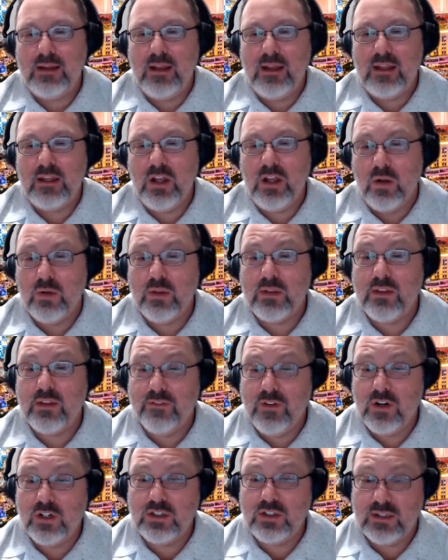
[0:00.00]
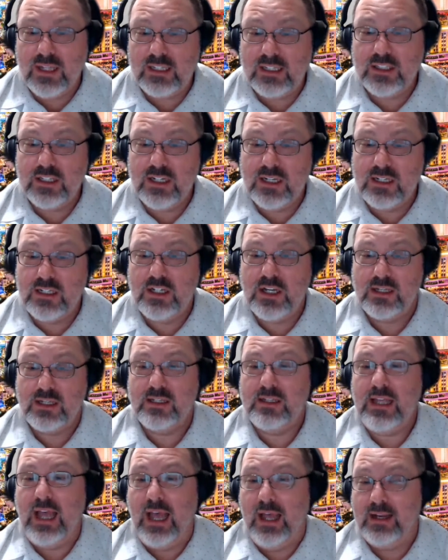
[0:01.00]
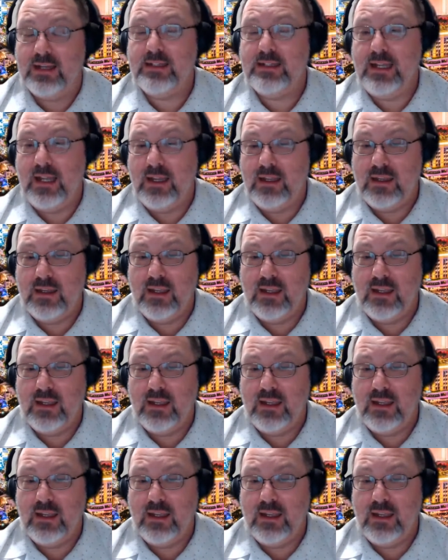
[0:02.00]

the virtual agent is just that, and